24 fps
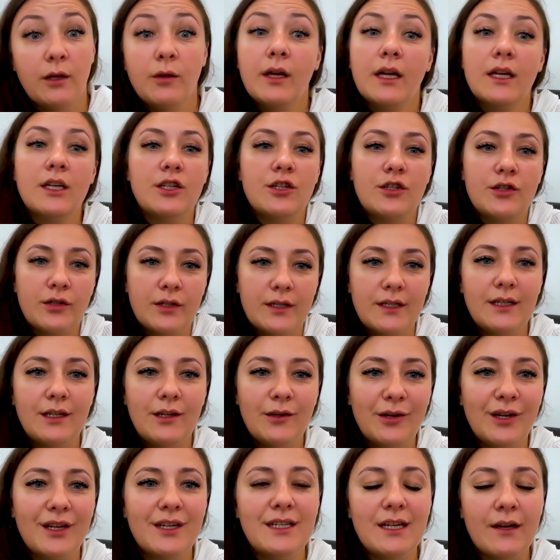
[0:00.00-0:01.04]
you
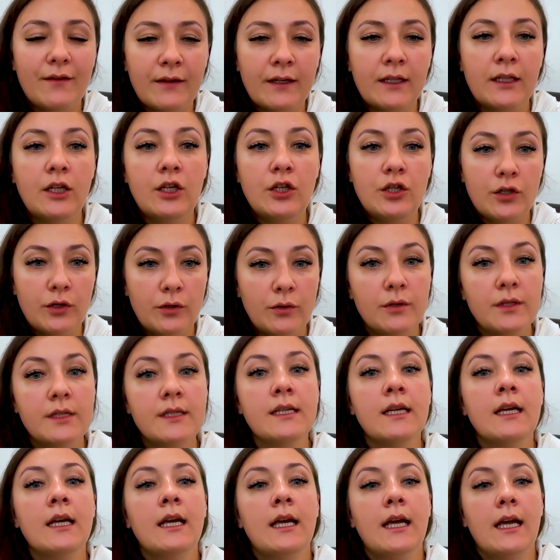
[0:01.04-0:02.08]
can definitely
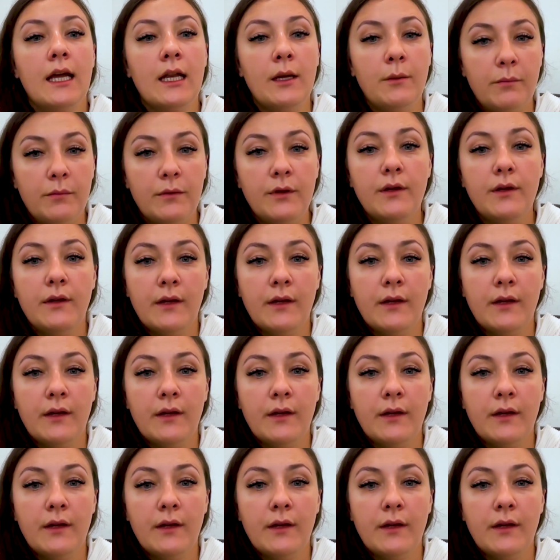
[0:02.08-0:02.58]
choose and